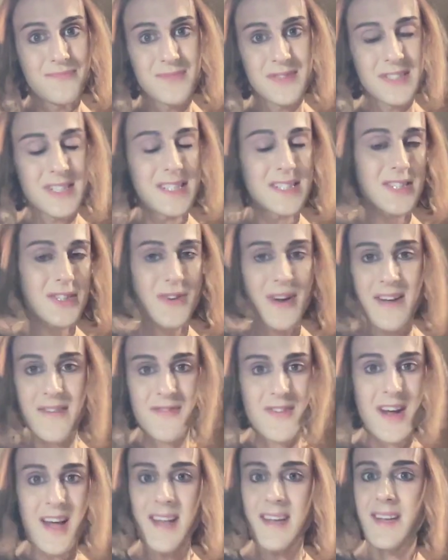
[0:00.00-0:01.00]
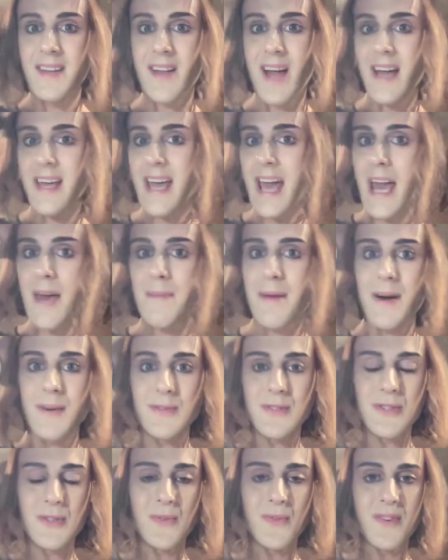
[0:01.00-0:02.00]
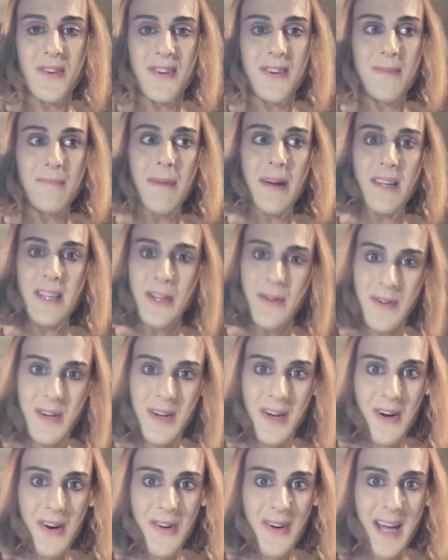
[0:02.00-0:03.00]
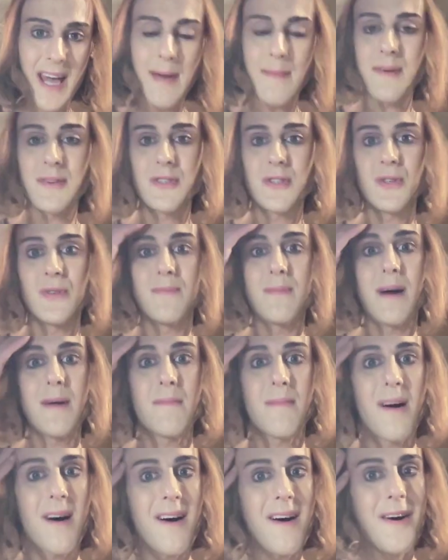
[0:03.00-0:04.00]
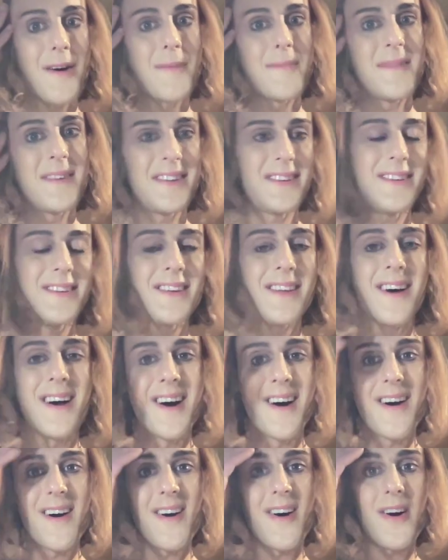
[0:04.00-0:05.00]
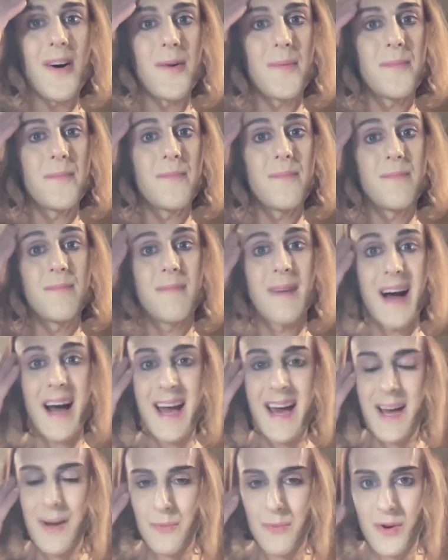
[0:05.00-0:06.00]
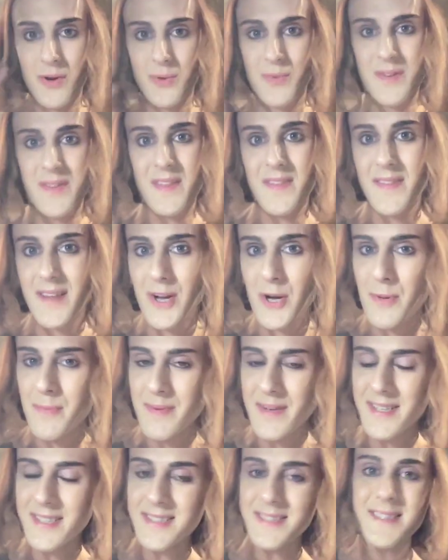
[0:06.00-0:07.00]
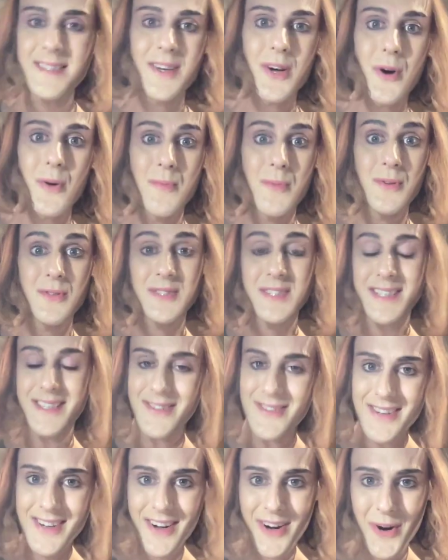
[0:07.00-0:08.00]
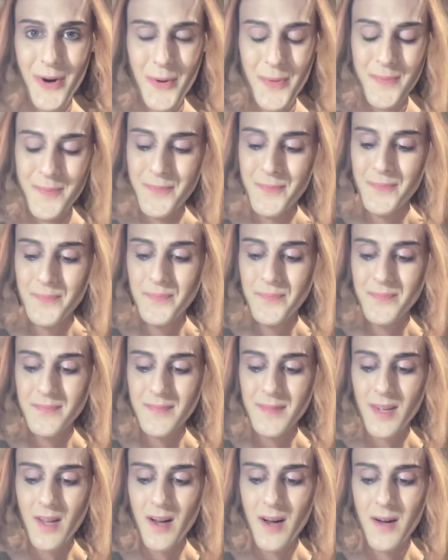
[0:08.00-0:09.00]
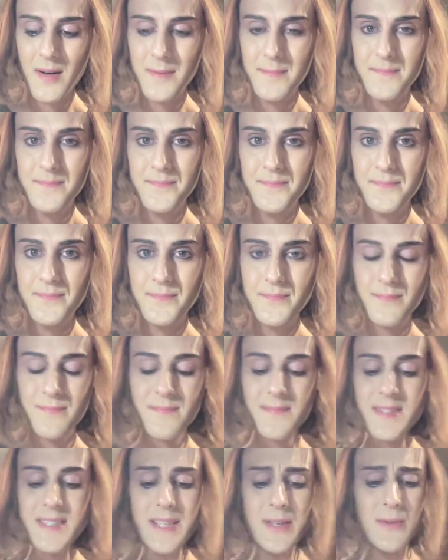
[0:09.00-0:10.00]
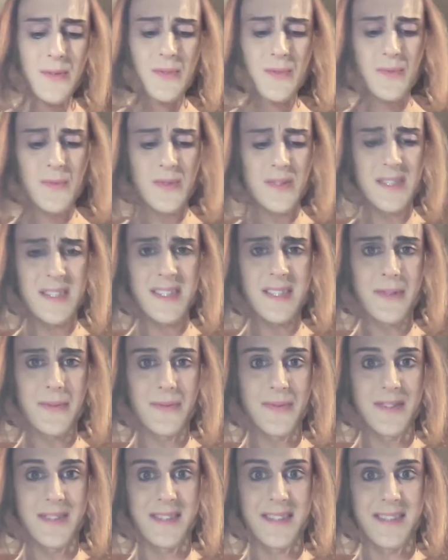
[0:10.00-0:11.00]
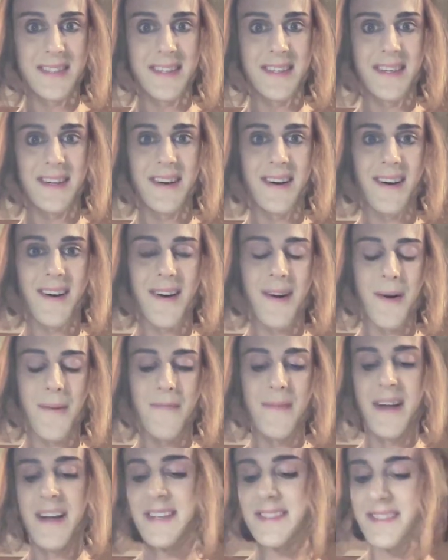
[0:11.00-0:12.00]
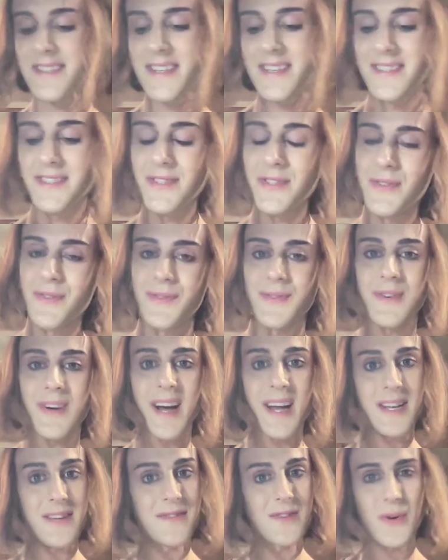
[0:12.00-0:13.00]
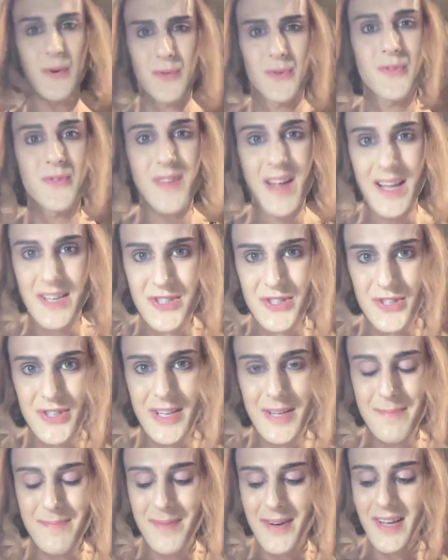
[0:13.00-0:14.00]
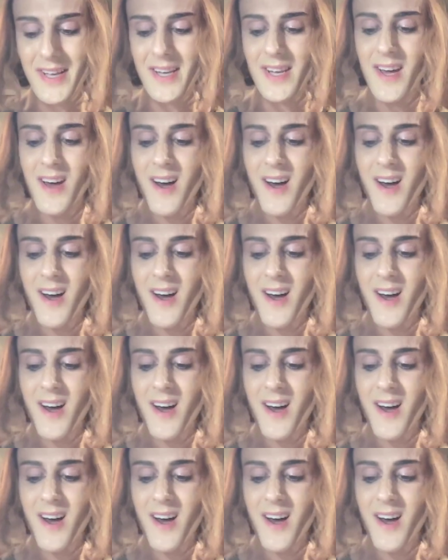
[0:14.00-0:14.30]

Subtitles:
she's a great friend, and I came out to her about a year ago. I came out to my mom, and I had worked with a therapist almost a year ago. It was really, really amazing to kind of go through that journey, but